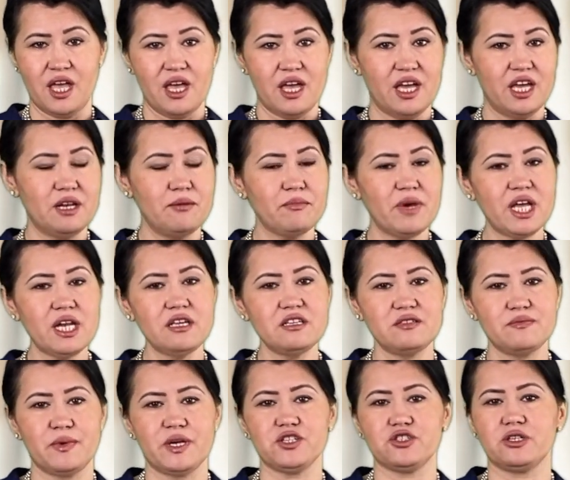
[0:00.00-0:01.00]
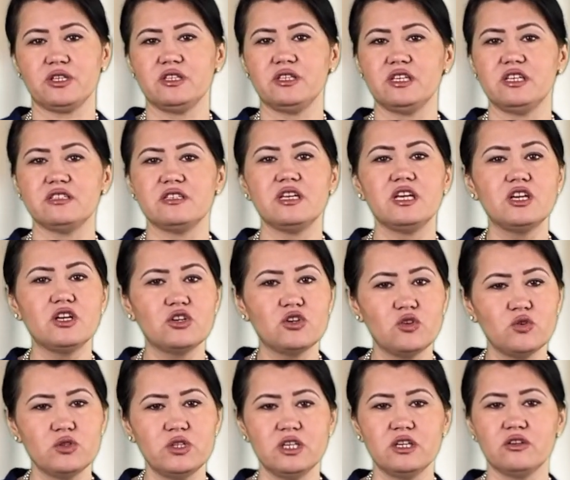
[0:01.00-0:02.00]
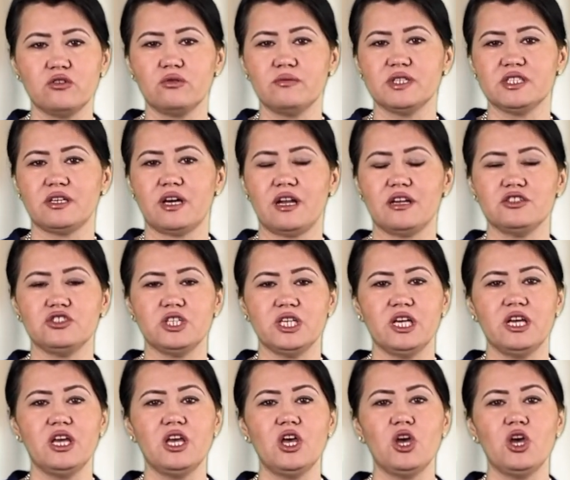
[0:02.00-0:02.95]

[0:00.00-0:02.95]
In many specialties, including rheumatology,